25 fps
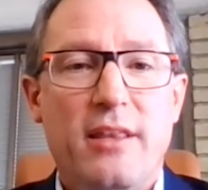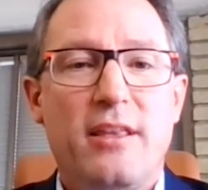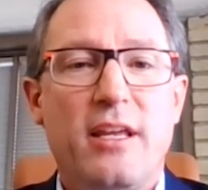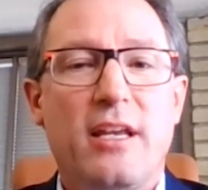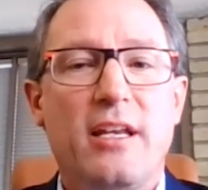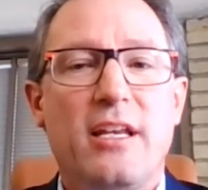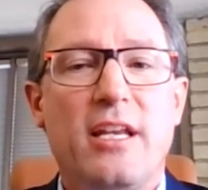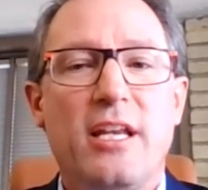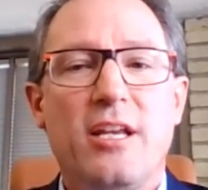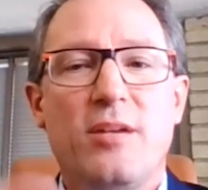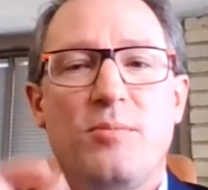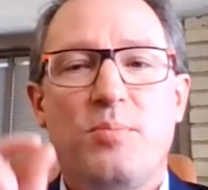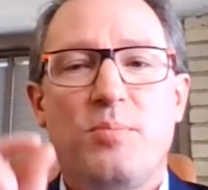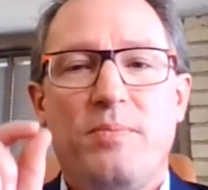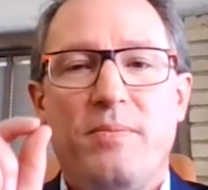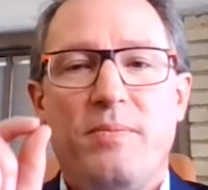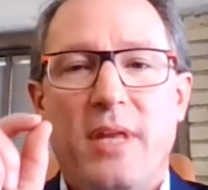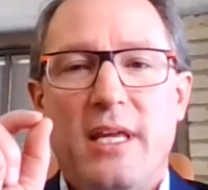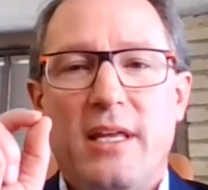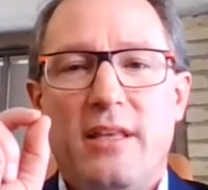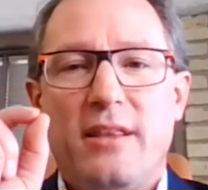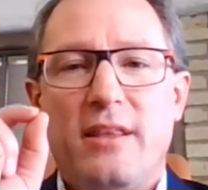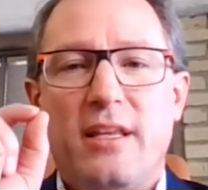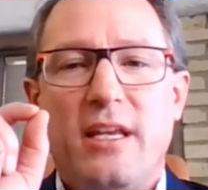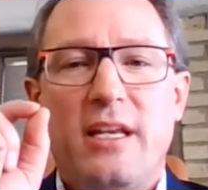They
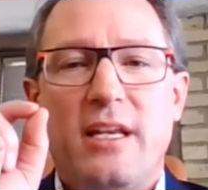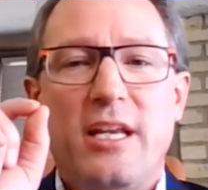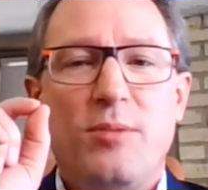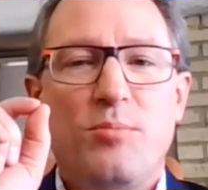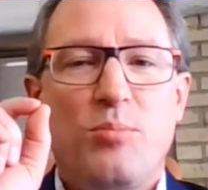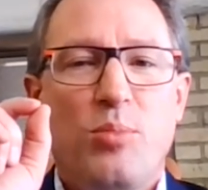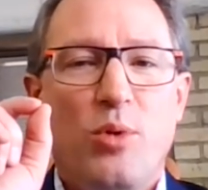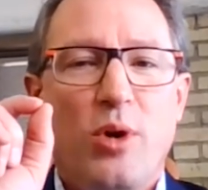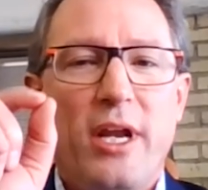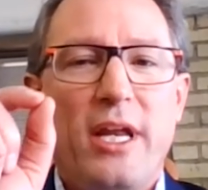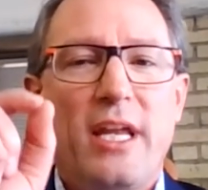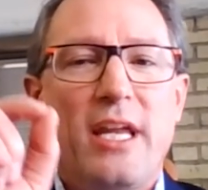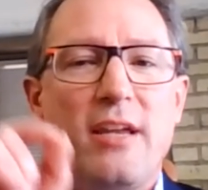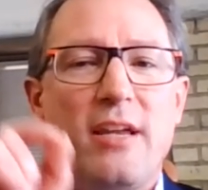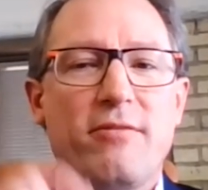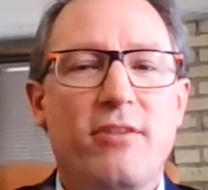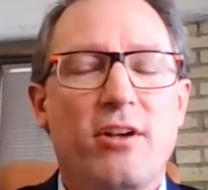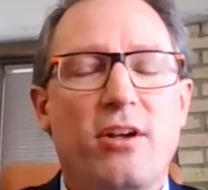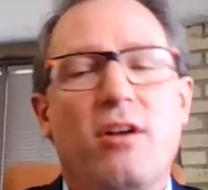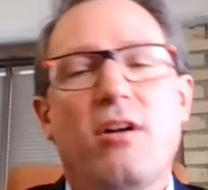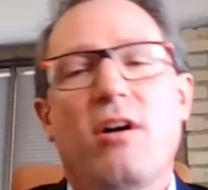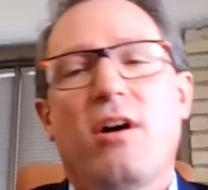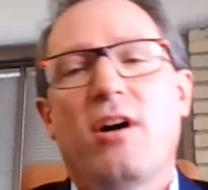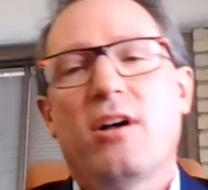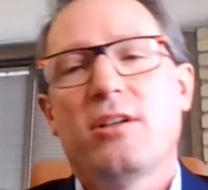need they need
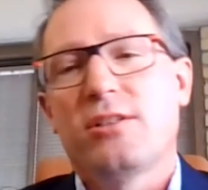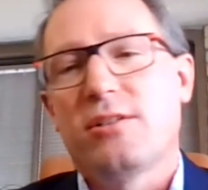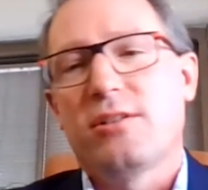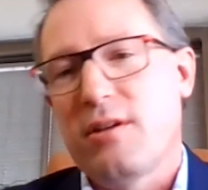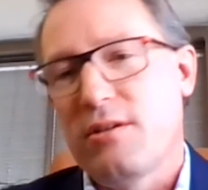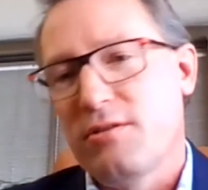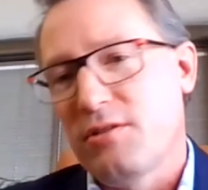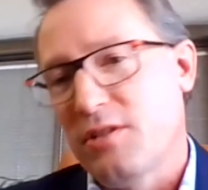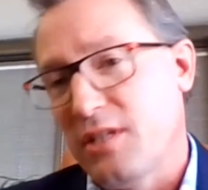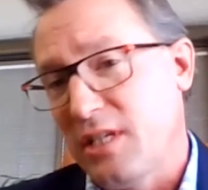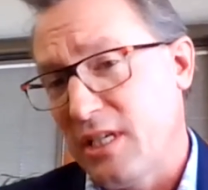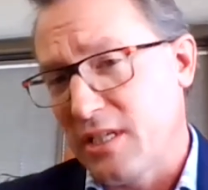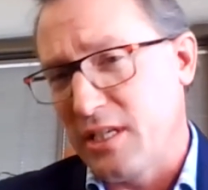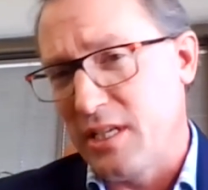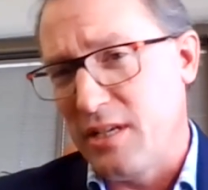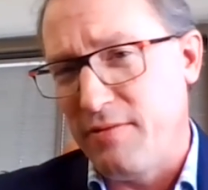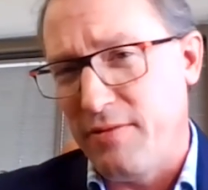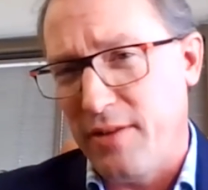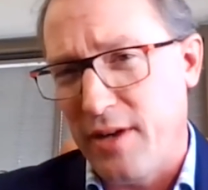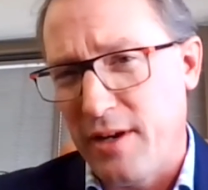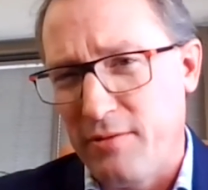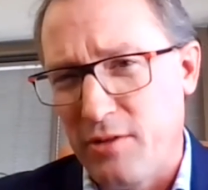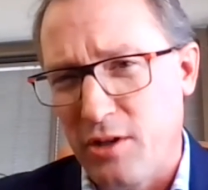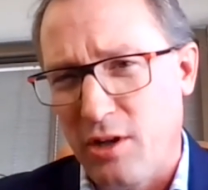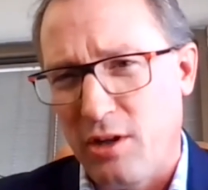break-even costs around
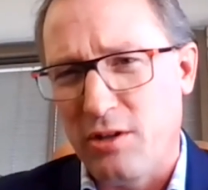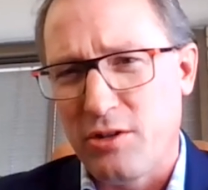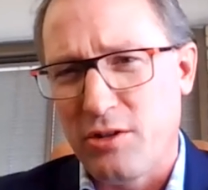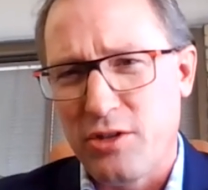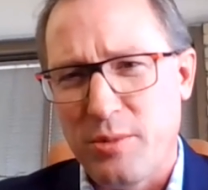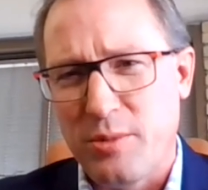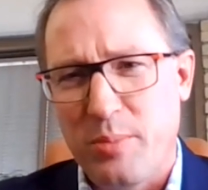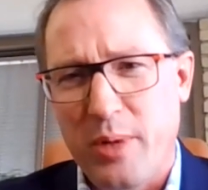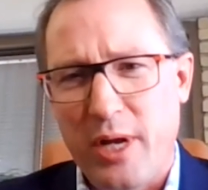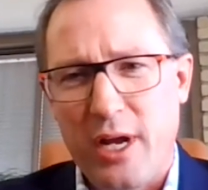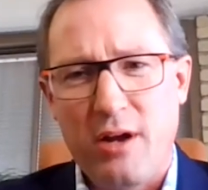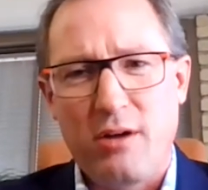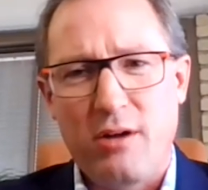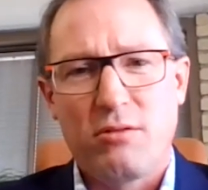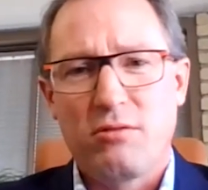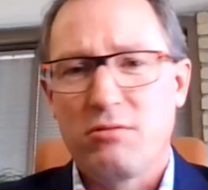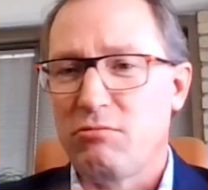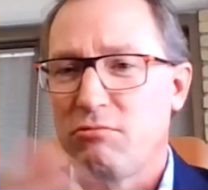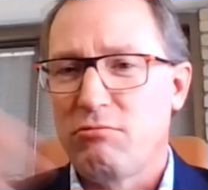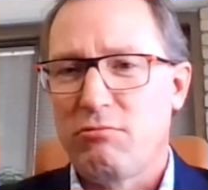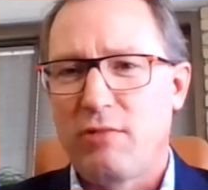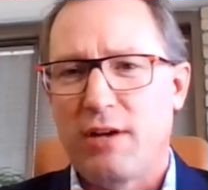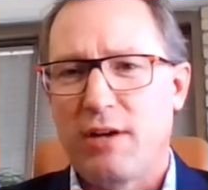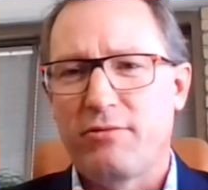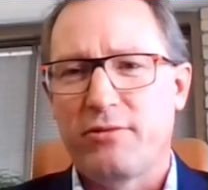sixty-five dollars a
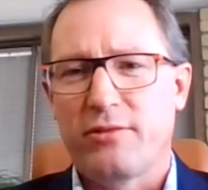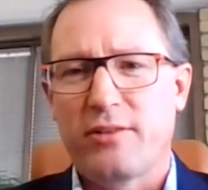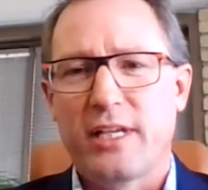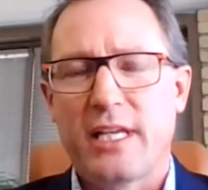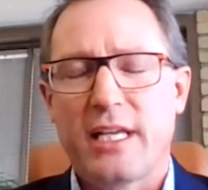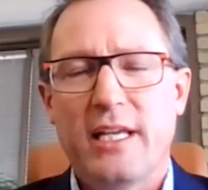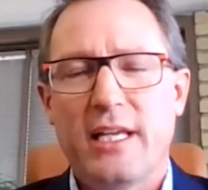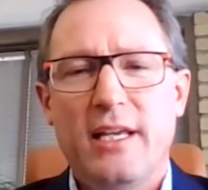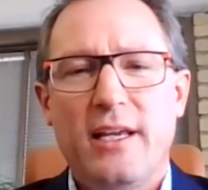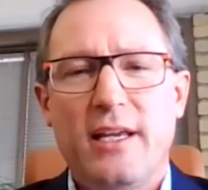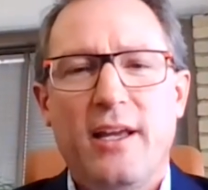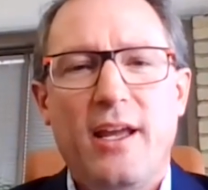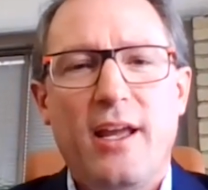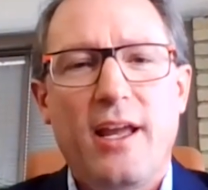pound, roughly.